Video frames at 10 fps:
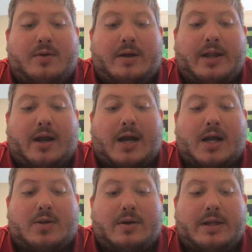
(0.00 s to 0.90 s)
Glory to thee, our
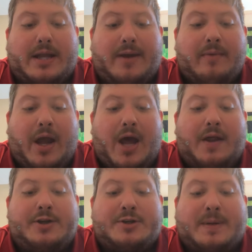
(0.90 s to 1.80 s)
God, glory to thee.
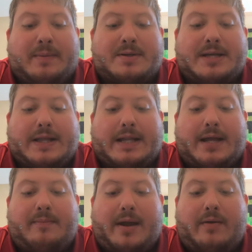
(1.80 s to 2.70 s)
The Jewish people seeing the
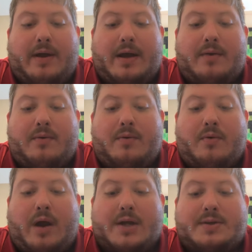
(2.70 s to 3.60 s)
dead man
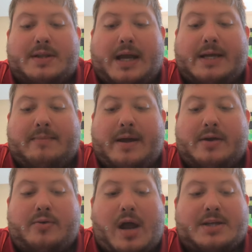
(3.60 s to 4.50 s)
rush at thy
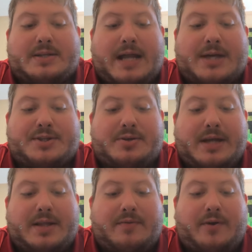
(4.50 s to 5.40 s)
command, O Christ, gnashed their
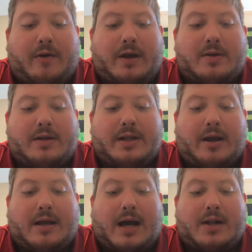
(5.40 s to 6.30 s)
teeth in fury. Glory to thee,
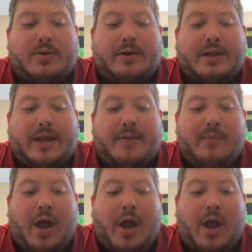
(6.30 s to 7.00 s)
our God, glory to thee.